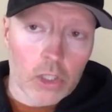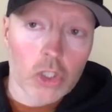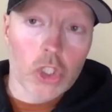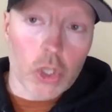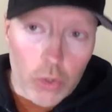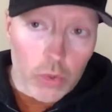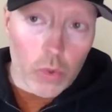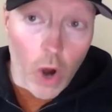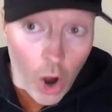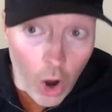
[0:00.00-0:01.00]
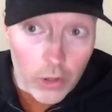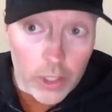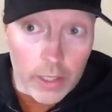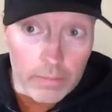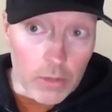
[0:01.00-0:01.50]
to our
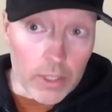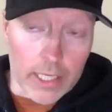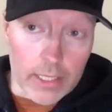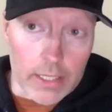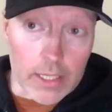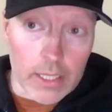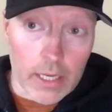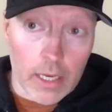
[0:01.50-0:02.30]
communities